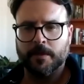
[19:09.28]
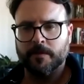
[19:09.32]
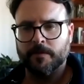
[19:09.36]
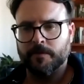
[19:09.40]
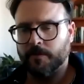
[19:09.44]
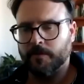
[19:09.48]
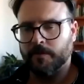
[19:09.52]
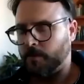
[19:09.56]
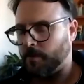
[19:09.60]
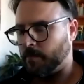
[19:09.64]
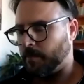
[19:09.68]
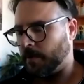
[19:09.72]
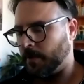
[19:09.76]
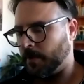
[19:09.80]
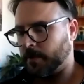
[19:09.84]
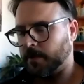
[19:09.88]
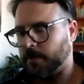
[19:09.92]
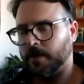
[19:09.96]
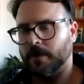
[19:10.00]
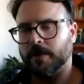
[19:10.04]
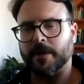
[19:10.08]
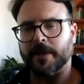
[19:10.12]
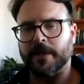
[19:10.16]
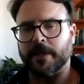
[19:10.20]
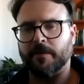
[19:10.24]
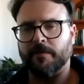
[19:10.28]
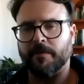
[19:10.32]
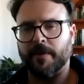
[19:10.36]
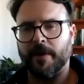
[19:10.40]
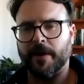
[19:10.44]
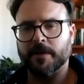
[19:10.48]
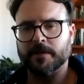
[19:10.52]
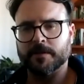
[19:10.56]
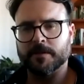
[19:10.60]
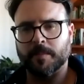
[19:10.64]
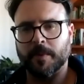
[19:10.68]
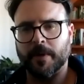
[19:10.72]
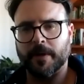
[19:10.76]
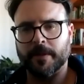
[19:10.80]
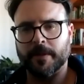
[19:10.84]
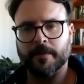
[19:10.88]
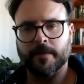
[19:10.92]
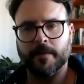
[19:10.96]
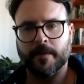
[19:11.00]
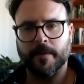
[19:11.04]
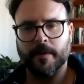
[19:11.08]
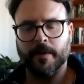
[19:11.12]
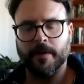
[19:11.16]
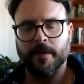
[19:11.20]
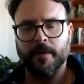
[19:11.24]
former colleague of ours, but,
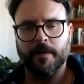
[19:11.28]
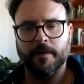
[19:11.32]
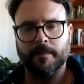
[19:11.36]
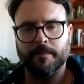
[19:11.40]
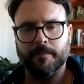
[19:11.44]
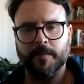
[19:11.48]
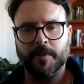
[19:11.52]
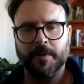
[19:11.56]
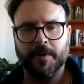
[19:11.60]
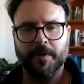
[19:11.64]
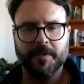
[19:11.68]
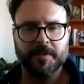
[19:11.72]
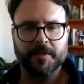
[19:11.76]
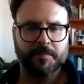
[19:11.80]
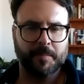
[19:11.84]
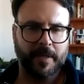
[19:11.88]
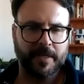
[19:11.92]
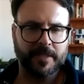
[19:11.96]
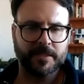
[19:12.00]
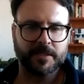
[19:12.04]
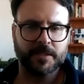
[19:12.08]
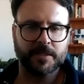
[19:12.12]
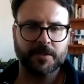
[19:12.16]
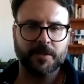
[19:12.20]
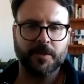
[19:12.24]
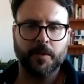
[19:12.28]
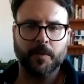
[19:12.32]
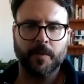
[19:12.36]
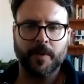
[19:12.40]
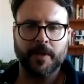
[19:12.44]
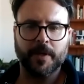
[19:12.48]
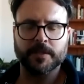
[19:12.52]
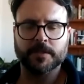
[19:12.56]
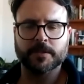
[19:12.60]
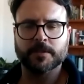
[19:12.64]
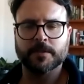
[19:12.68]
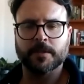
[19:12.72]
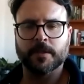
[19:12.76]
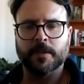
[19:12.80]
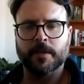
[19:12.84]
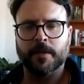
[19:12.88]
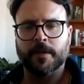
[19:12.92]
you know, he's based in the US